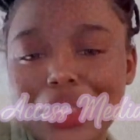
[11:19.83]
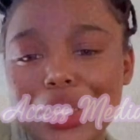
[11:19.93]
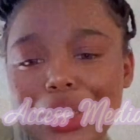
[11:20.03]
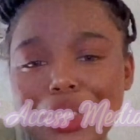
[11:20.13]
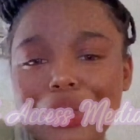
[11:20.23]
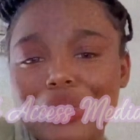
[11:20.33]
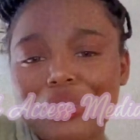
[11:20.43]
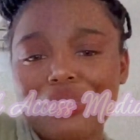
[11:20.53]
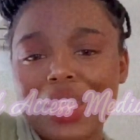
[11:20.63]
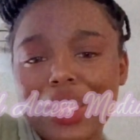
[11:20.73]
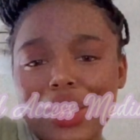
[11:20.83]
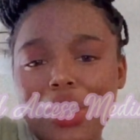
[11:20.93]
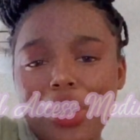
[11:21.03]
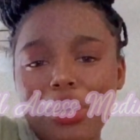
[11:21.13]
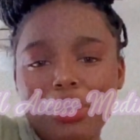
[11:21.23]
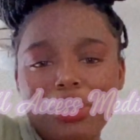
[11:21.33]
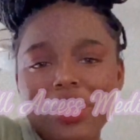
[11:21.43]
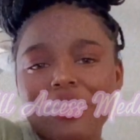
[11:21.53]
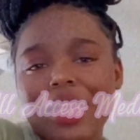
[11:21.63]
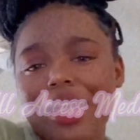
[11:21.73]
the little the, the fan cult,
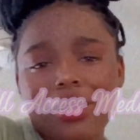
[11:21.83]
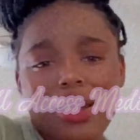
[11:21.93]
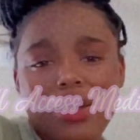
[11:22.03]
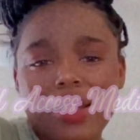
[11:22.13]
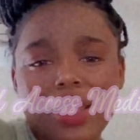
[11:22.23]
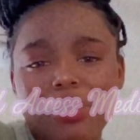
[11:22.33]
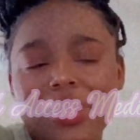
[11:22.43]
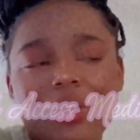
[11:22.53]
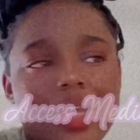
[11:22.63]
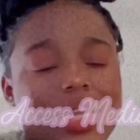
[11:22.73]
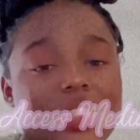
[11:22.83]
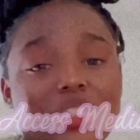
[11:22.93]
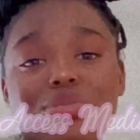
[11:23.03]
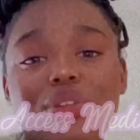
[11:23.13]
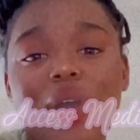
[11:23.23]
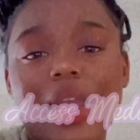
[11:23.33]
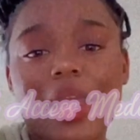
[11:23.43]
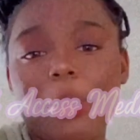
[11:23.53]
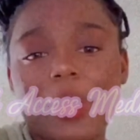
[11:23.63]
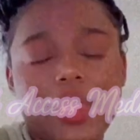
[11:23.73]
whatever y'all call they weird asses. You know how
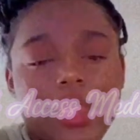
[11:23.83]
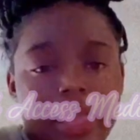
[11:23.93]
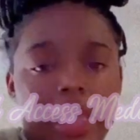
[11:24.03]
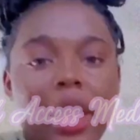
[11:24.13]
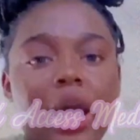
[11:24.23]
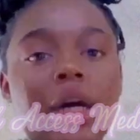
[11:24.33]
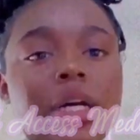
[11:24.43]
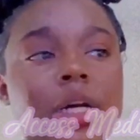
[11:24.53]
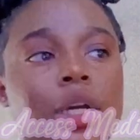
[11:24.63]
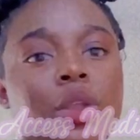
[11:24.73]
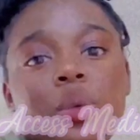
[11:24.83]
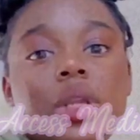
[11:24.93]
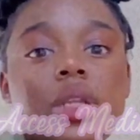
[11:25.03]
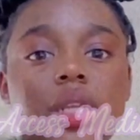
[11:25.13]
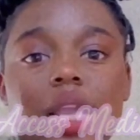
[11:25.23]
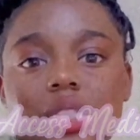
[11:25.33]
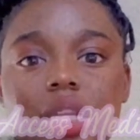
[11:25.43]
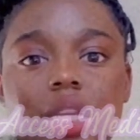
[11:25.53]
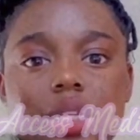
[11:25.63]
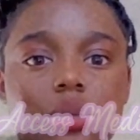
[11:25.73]
they be uh, you want to look like
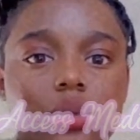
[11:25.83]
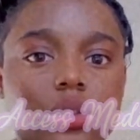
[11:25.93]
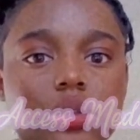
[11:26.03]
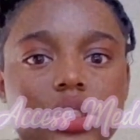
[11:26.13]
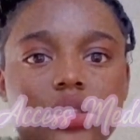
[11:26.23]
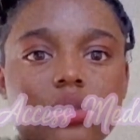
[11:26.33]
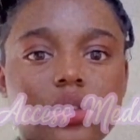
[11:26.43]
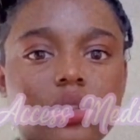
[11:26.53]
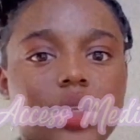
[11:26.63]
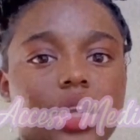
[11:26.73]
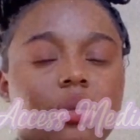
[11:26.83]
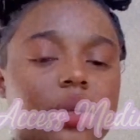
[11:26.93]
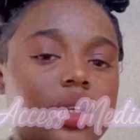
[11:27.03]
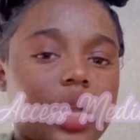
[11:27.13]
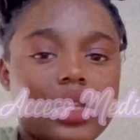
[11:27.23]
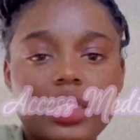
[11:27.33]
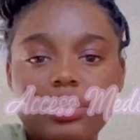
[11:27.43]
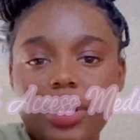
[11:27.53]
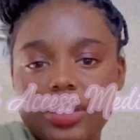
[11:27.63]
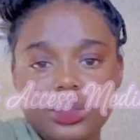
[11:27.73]
Jayda, you want to do this, you want to do that, you want to look like
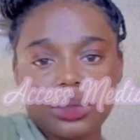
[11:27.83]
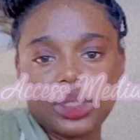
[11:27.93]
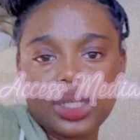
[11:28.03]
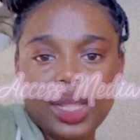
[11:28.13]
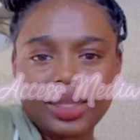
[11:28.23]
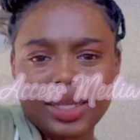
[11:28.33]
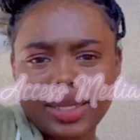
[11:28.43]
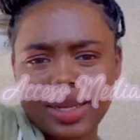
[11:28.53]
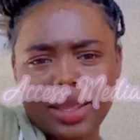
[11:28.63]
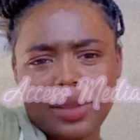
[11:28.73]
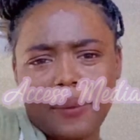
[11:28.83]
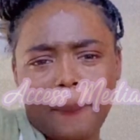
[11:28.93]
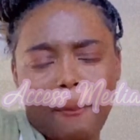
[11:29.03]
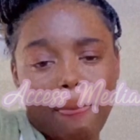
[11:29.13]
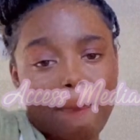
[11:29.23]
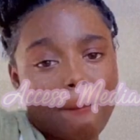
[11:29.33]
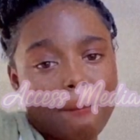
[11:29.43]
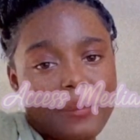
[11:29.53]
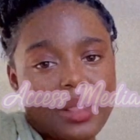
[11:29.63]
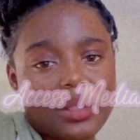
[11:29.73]
this person, you want to look like that. Like,
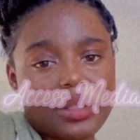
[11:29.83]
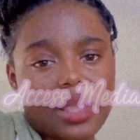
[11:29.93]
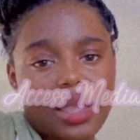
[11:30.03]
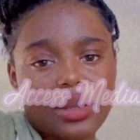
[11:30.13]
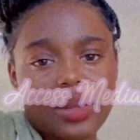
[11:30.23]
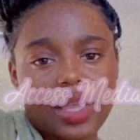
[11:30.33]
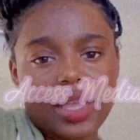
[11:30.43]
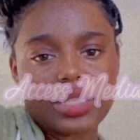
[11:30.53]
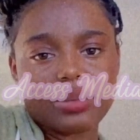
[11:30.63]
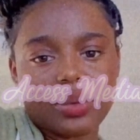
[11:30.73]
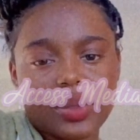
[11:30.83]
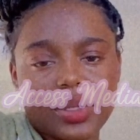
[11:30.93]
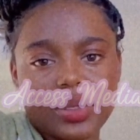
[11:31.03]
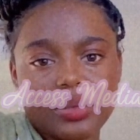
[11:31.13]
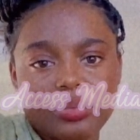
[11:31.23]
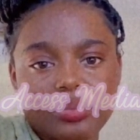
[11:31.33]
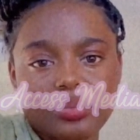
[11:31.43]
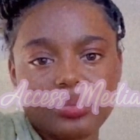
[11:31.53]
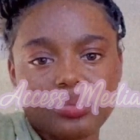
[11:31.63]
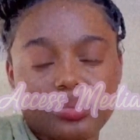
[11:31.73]
y'all know they ass be weird.
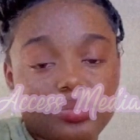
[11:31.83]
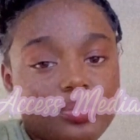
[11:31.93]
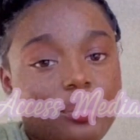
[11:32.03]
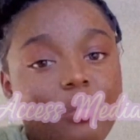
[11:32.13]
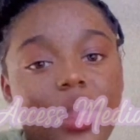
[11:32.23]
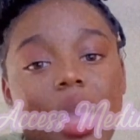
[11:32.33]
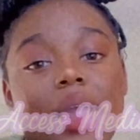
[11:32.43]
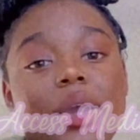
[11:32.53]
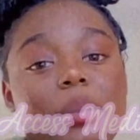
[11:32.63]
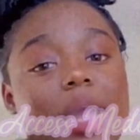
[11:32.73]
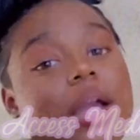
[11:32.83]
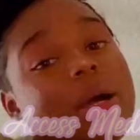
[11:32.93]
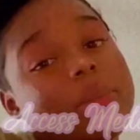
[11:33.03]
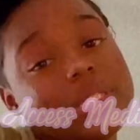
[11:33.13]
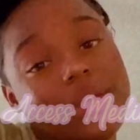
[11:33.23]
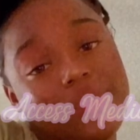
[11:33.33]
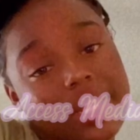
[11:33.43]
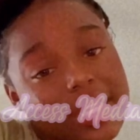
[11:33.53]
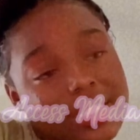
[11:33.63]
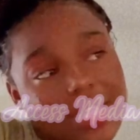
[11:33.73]
I cut my comments off on
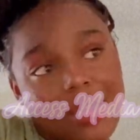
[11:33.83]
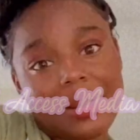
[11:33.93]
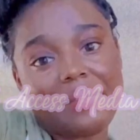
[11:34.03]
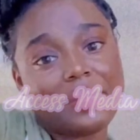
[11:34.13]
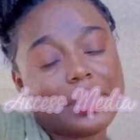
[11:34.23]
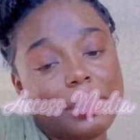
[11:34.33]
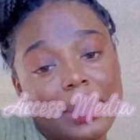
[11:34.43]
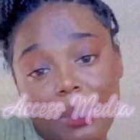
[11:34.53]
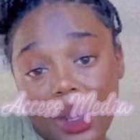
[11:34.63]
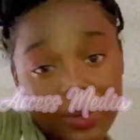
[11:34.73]
the ass. Y'all not finna be in